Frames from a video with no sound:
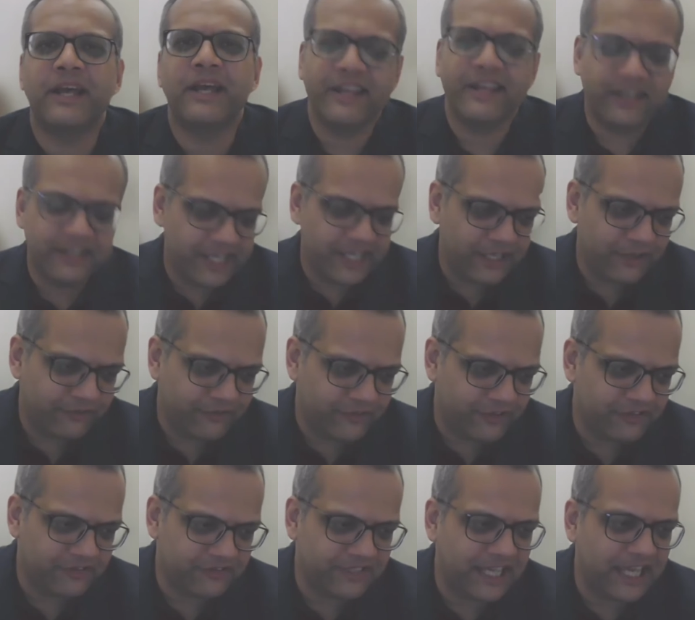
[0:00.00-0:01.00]
I can
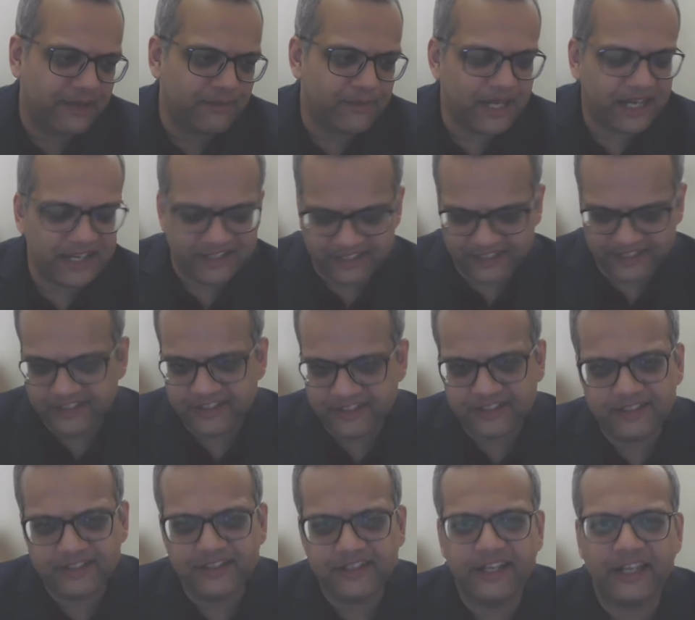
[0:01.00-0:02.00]
stab at it.
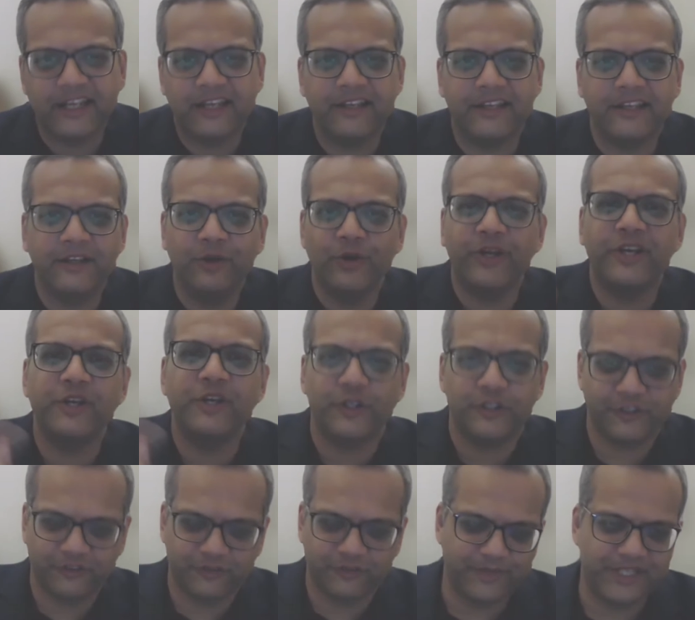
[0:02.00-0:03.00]
Go ahead,
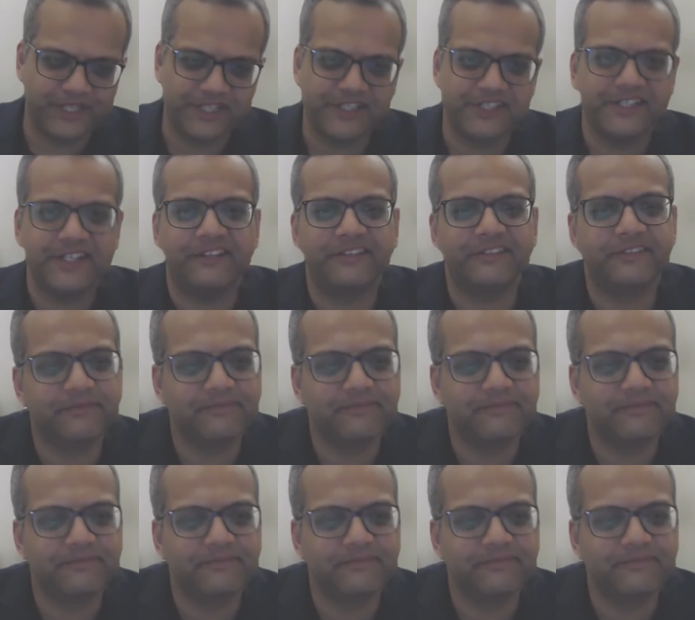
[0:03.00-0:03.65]
Dr. Sumesh. Yes.